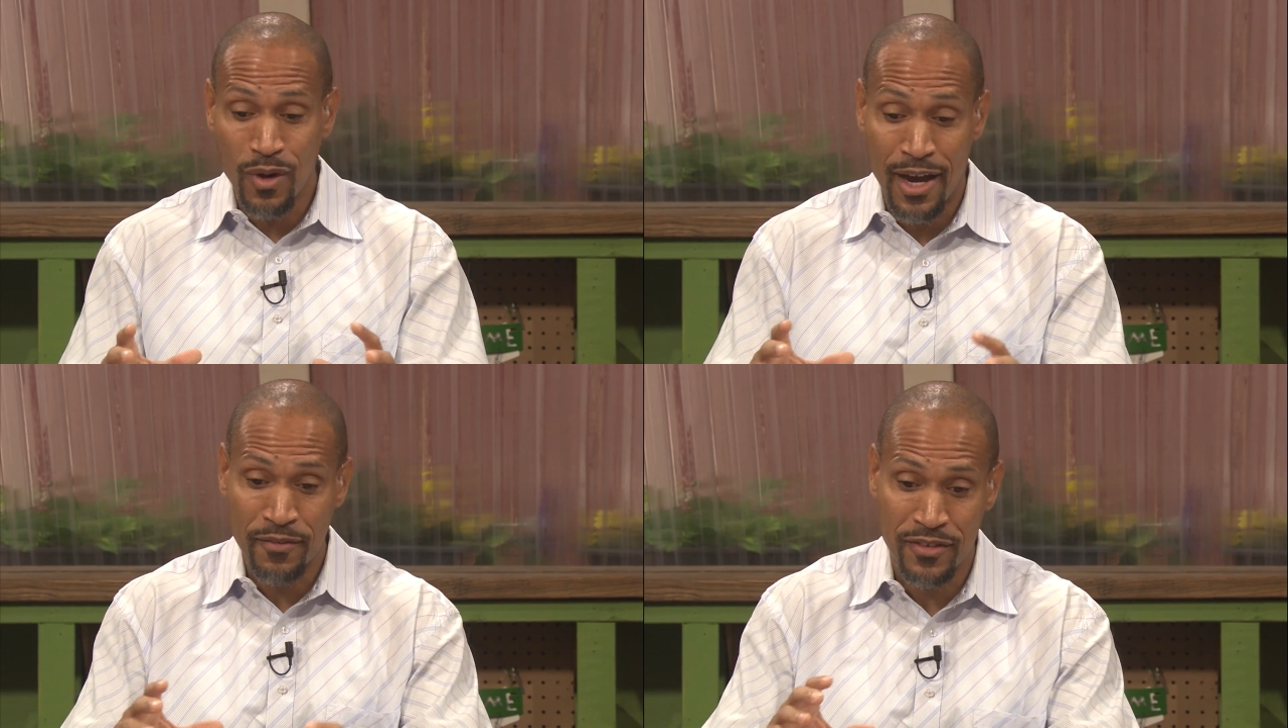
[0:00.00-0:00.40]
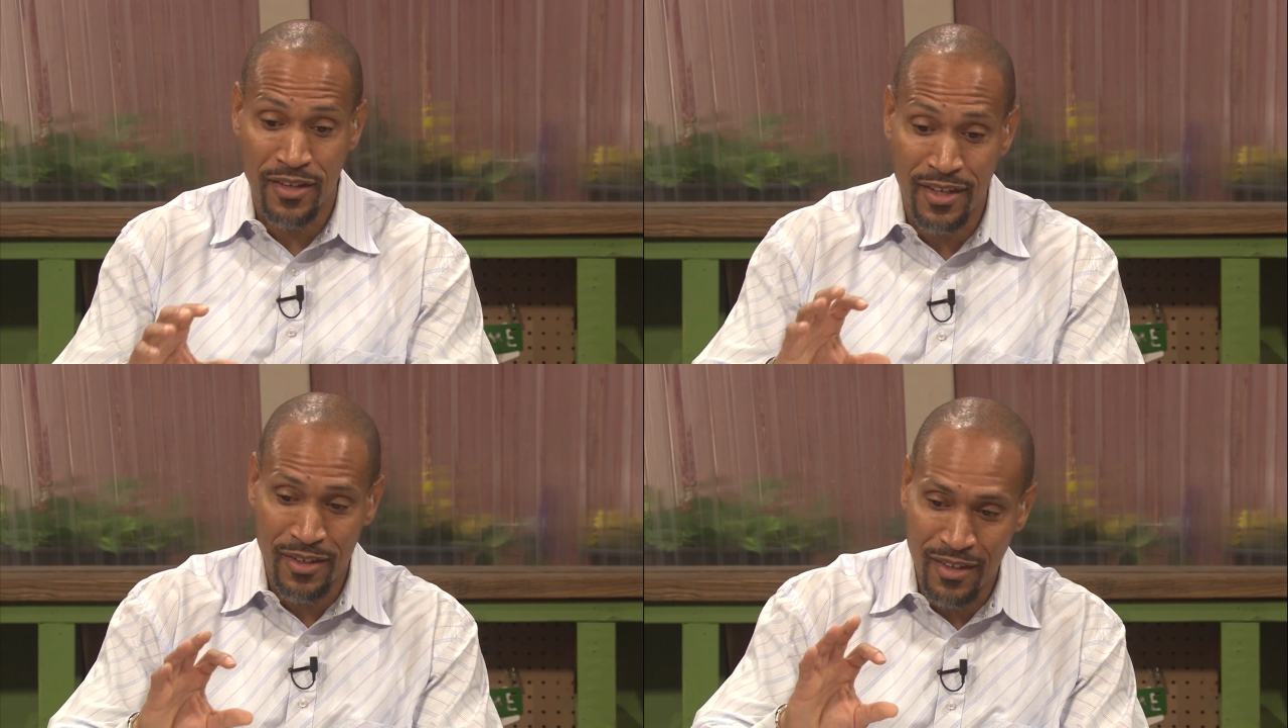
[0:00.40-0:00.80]
I've
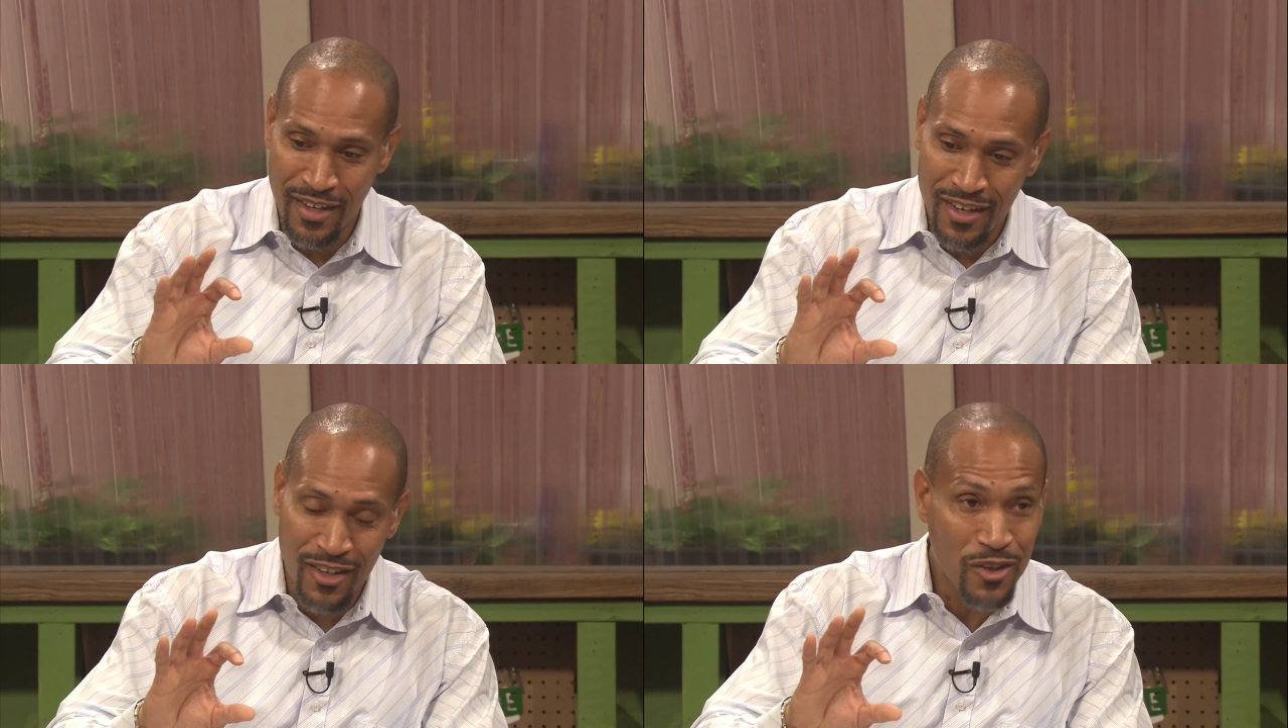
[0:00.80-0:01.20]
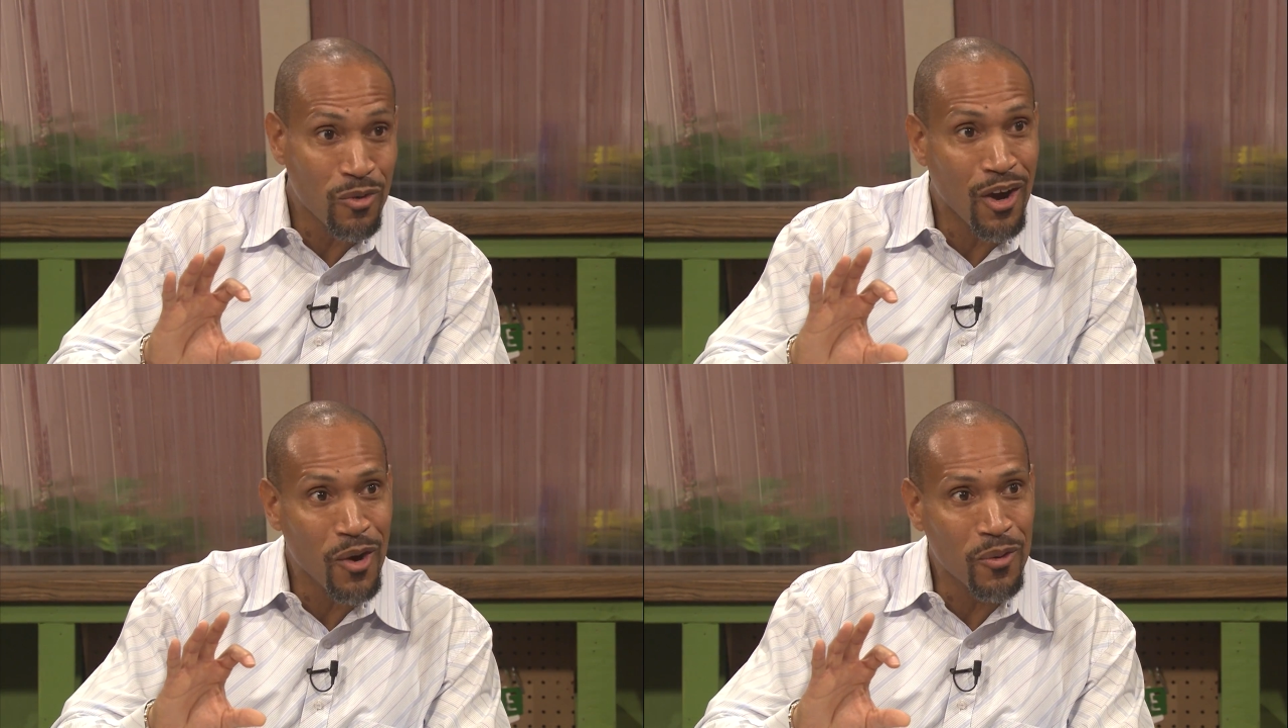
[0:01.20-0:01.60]
seen
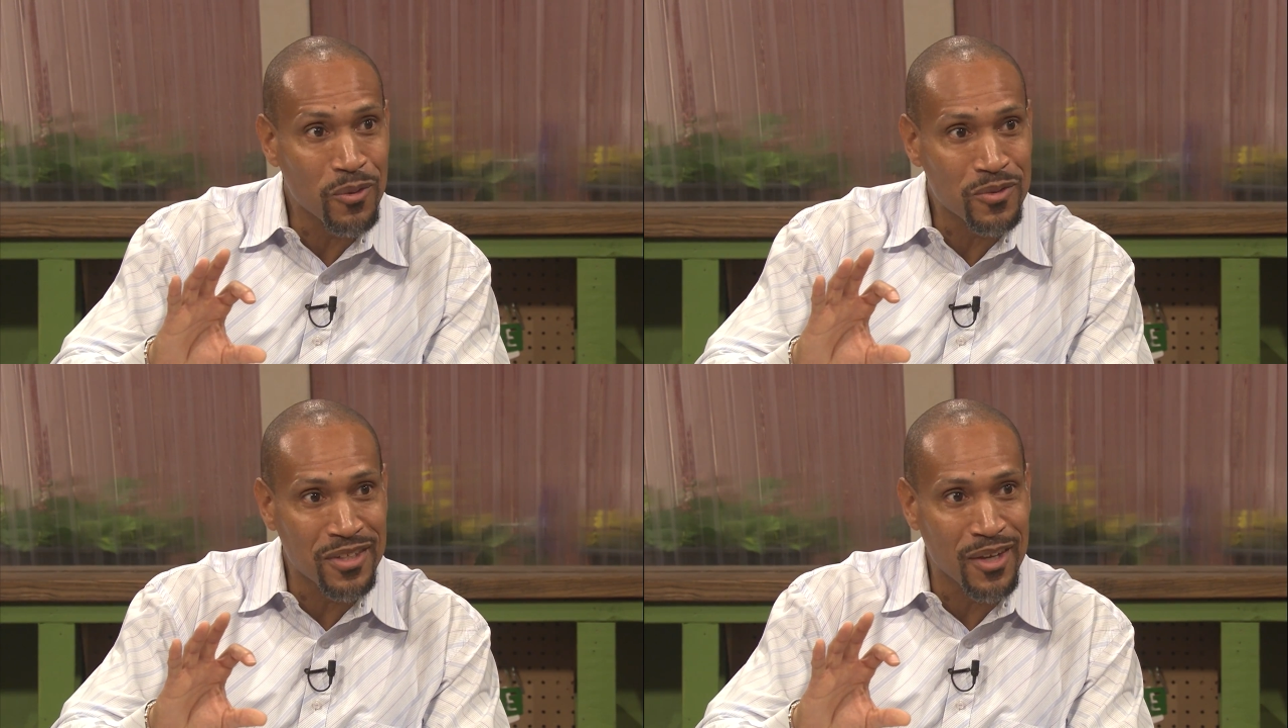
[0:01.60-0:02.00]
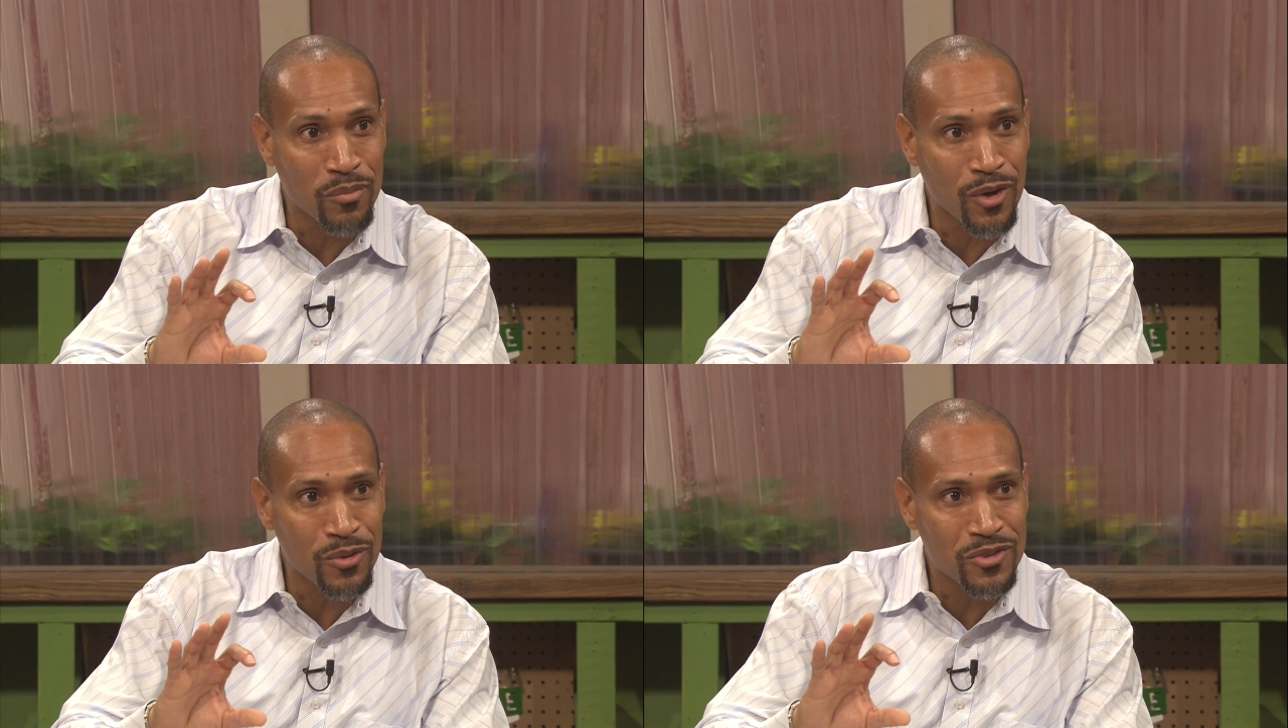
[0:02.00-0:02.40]
little holes in that
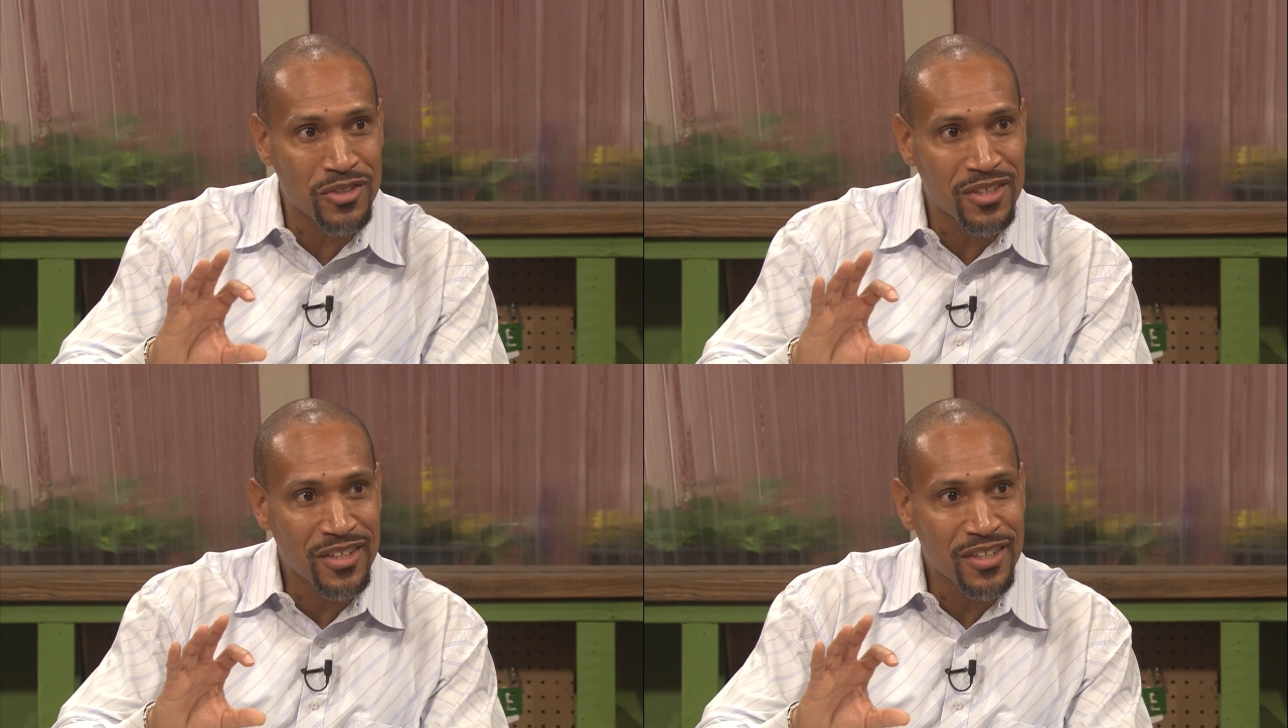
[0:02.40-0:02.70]
mulch.